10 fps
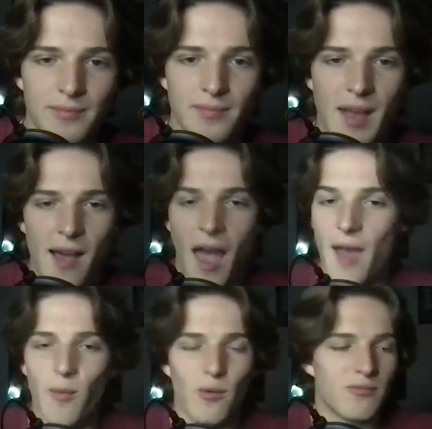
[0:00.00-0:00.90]
I
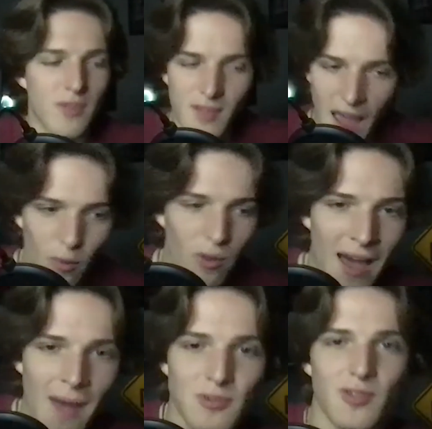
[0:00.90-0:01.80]
will
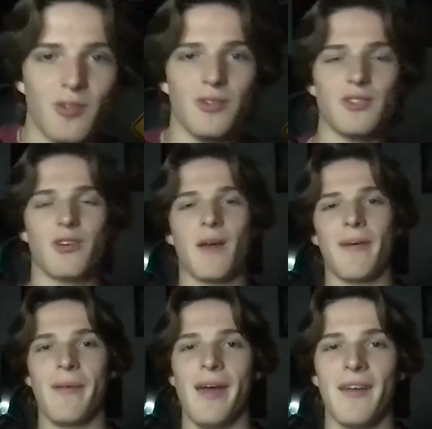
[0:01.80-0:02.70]
absolutely try, my
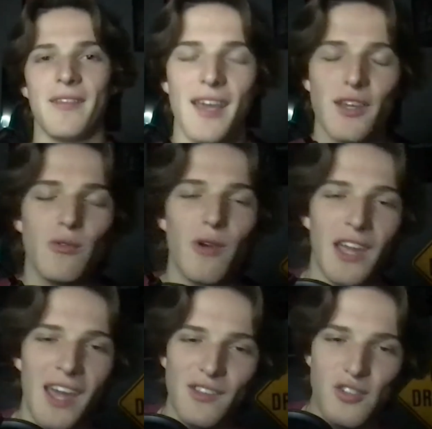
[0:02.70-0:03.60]
man. Thank you
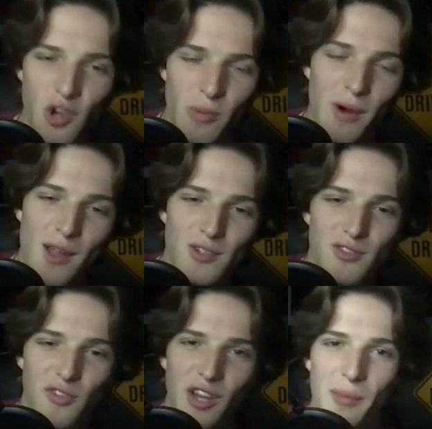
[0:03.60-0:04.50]
again so much
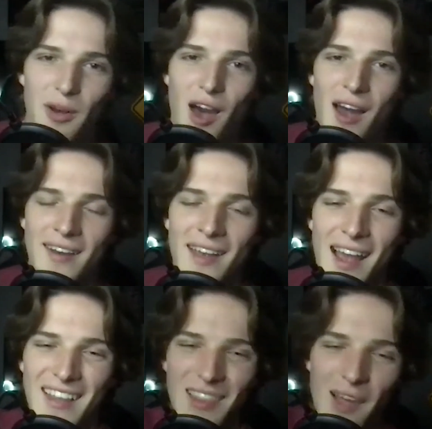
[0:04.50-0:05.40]
for coming on.
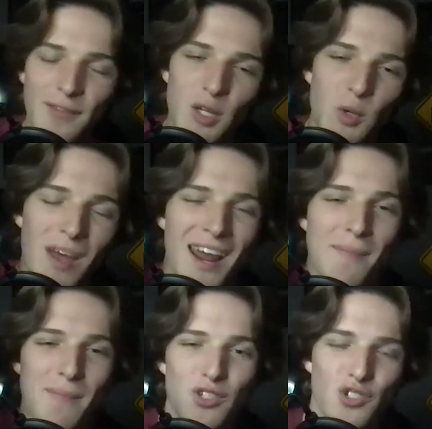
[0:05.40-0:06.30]
I love you and I
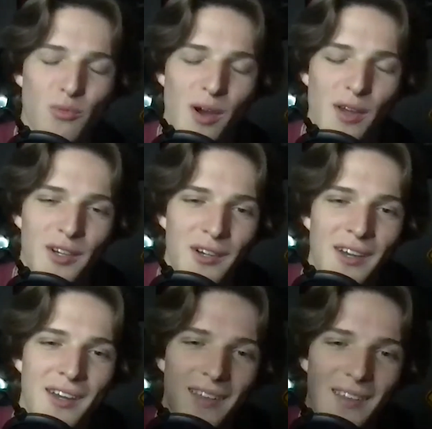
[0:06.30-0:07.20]
miss you, brother.
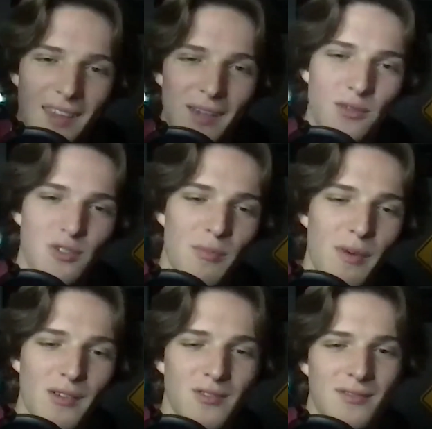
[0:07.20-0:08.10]
Thank you so much.